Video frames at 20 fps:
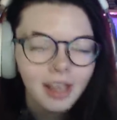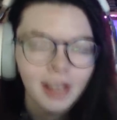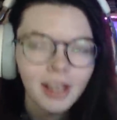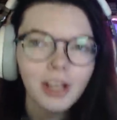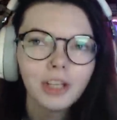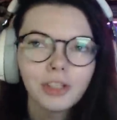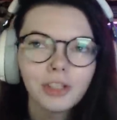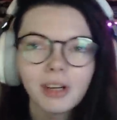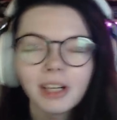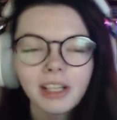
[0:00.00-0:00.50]

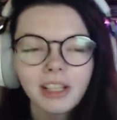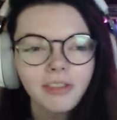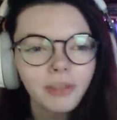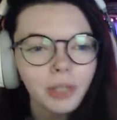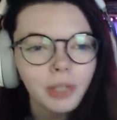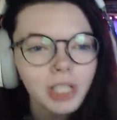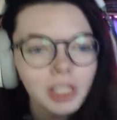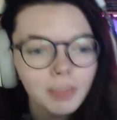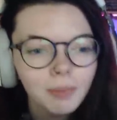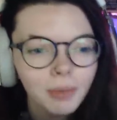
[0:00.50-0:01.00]
trying to
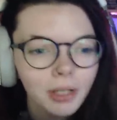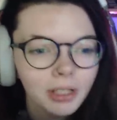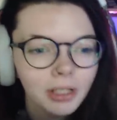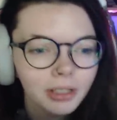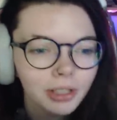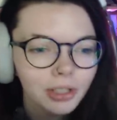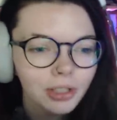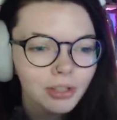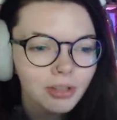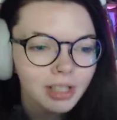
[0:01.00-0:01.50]
avoid
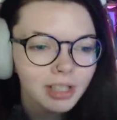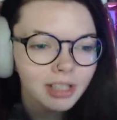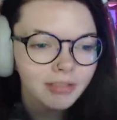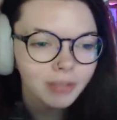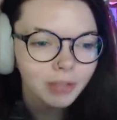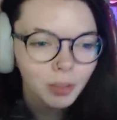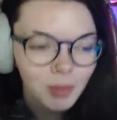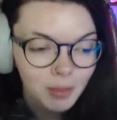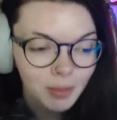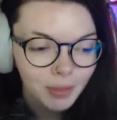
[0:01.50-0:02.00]
spoilers, trying to
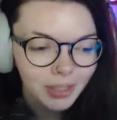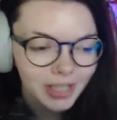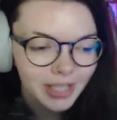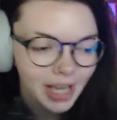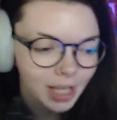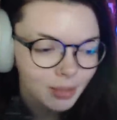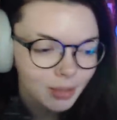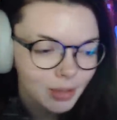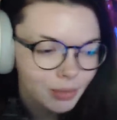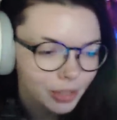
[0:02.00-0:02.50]
avoid people
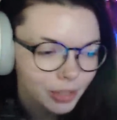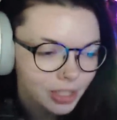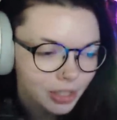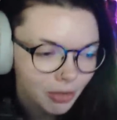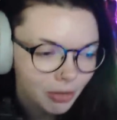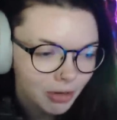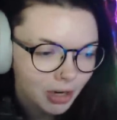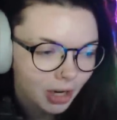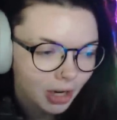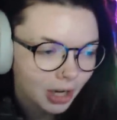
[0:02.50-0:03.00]
telling me what's
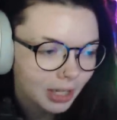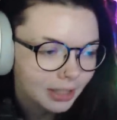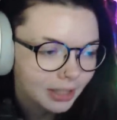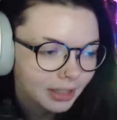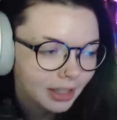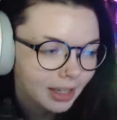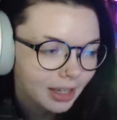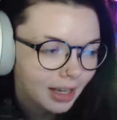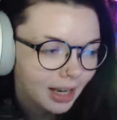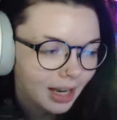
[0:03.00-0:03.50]
going on,
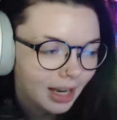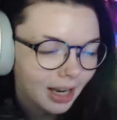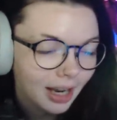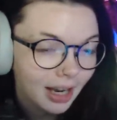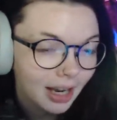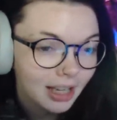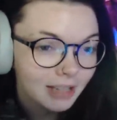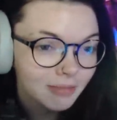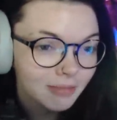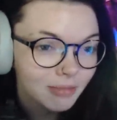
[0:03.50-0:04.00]
uh,
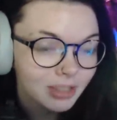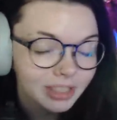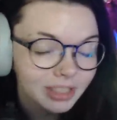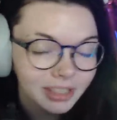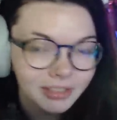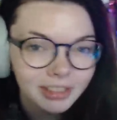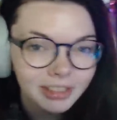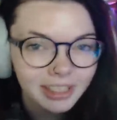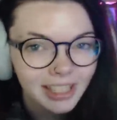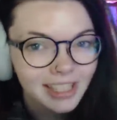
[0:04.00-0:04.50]
and I'm really,
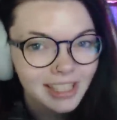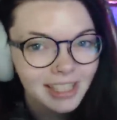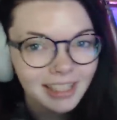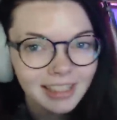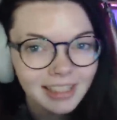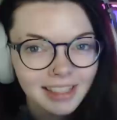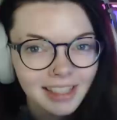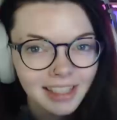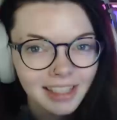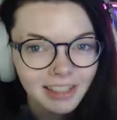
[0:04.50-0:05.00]
really
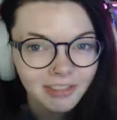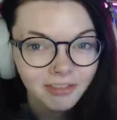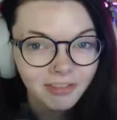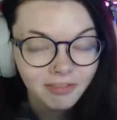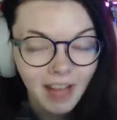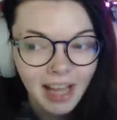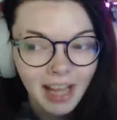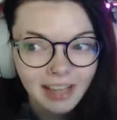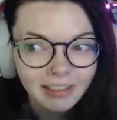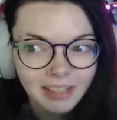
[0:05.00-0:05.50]
excited to
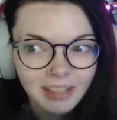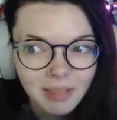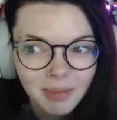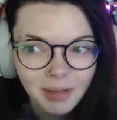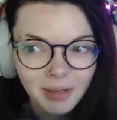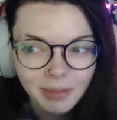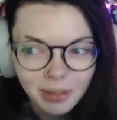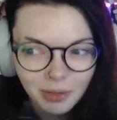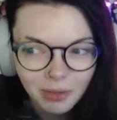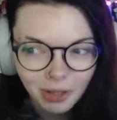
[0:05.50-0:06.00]
finally be
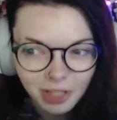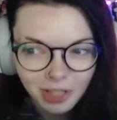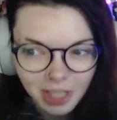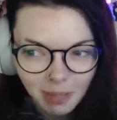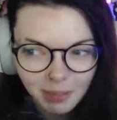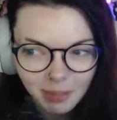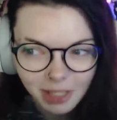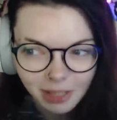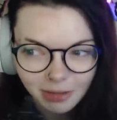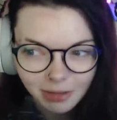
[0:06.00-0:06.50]
able to watch
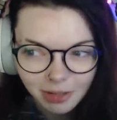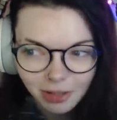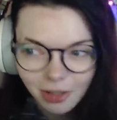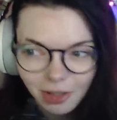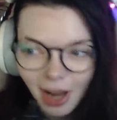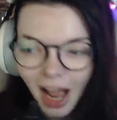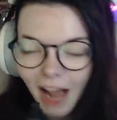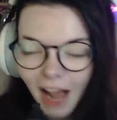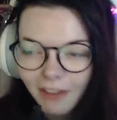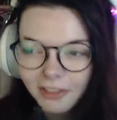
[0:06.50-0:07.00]
episode 2.
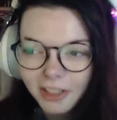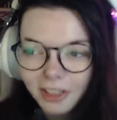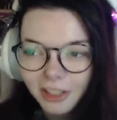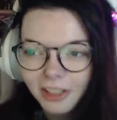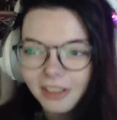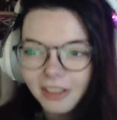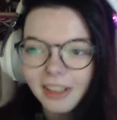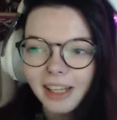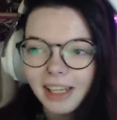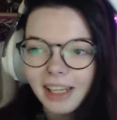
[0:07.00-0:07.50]

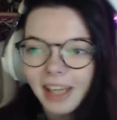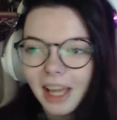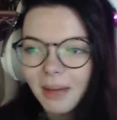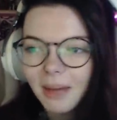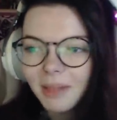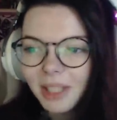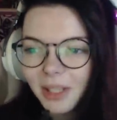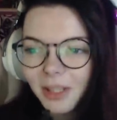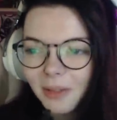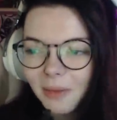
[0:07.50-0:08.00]
After, like,
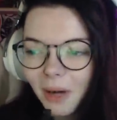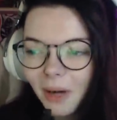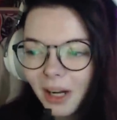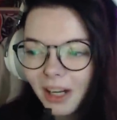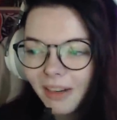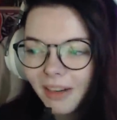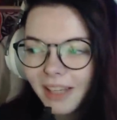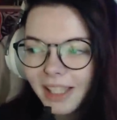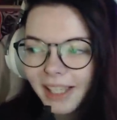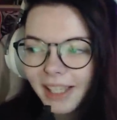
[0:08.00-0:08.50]
episode 1,
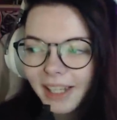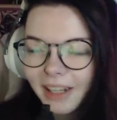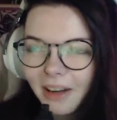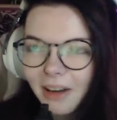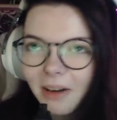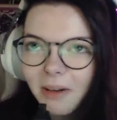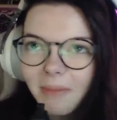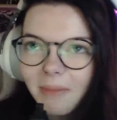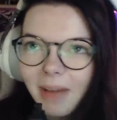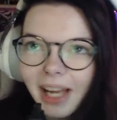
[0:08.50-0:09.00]
I was like,
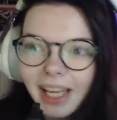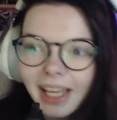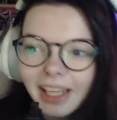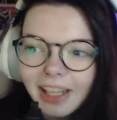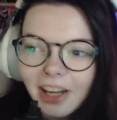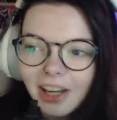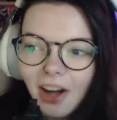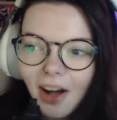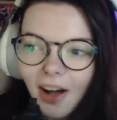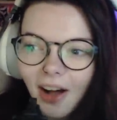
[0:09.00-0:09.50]
oh my
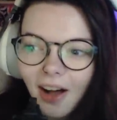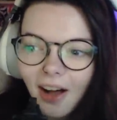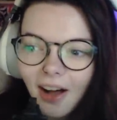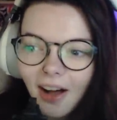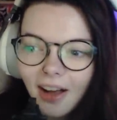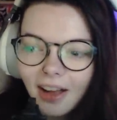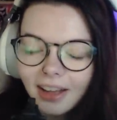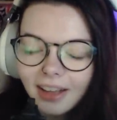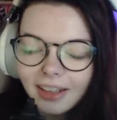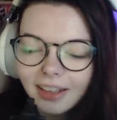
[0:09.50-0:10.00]

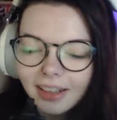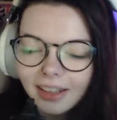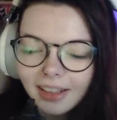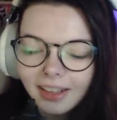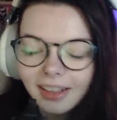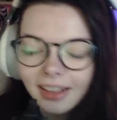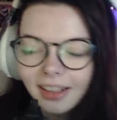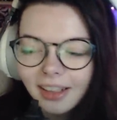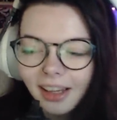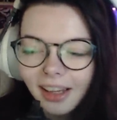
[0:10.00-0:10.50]
god!
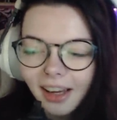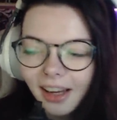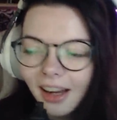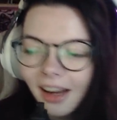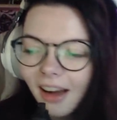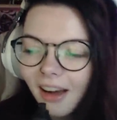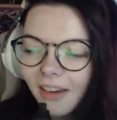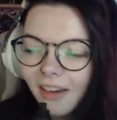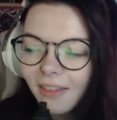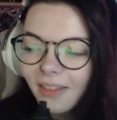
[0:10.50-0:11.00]

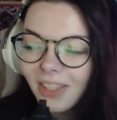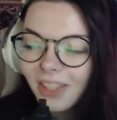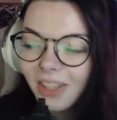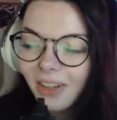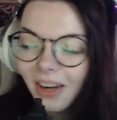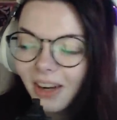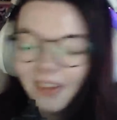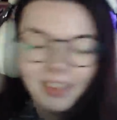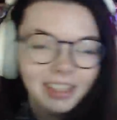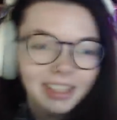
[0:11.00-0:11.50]
Um, so
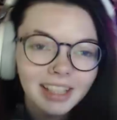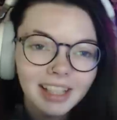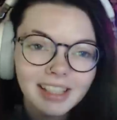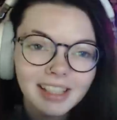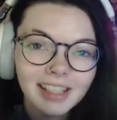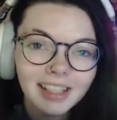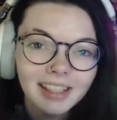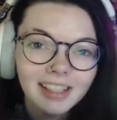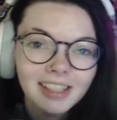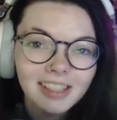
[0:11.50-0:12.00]
I'm really
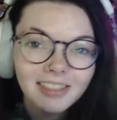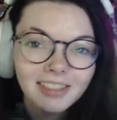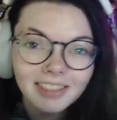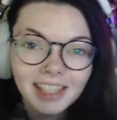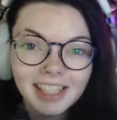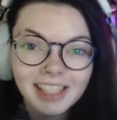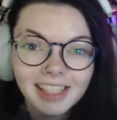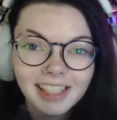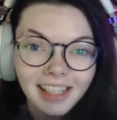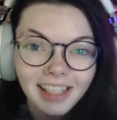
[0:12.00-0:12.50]
excited, so
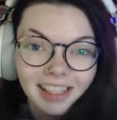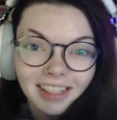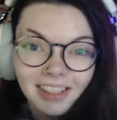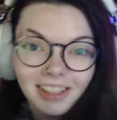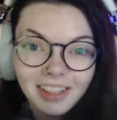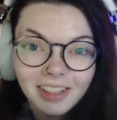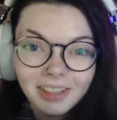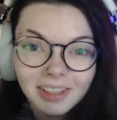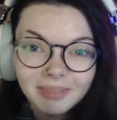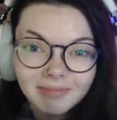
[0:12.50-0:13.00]
let's get into it.